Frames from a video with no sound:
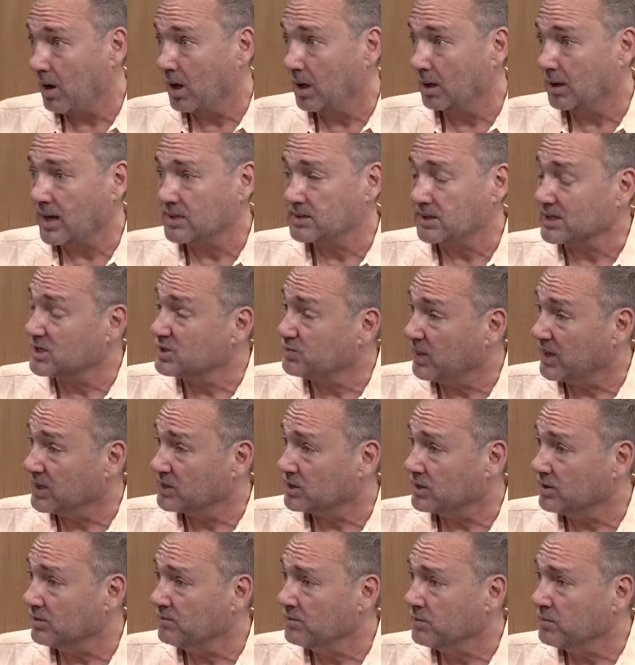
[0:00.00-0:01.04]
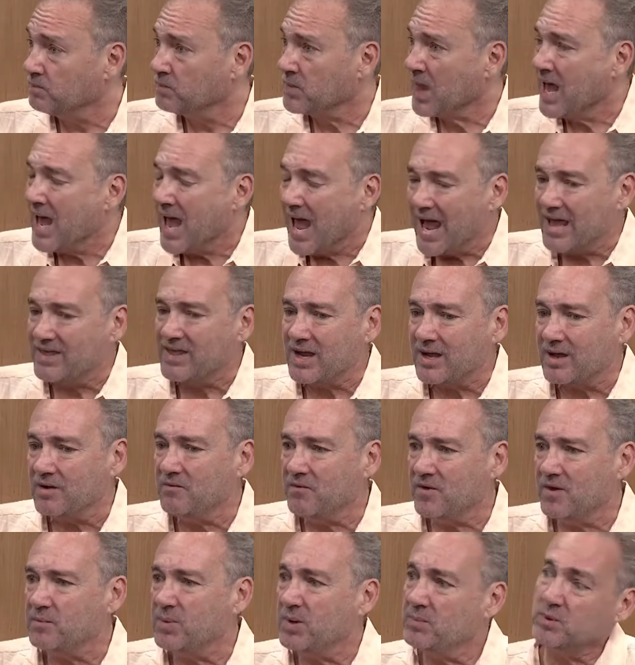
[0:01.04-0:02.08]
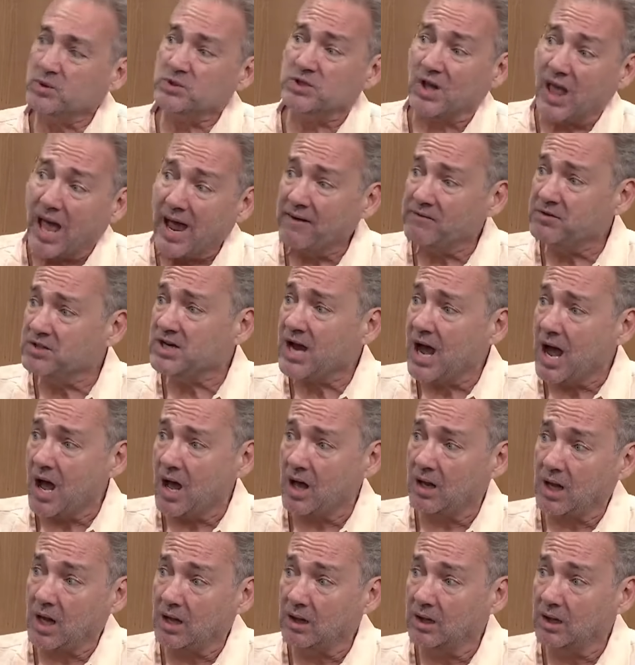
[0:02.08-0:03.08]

less expensive, and they can fit people's lifestyle a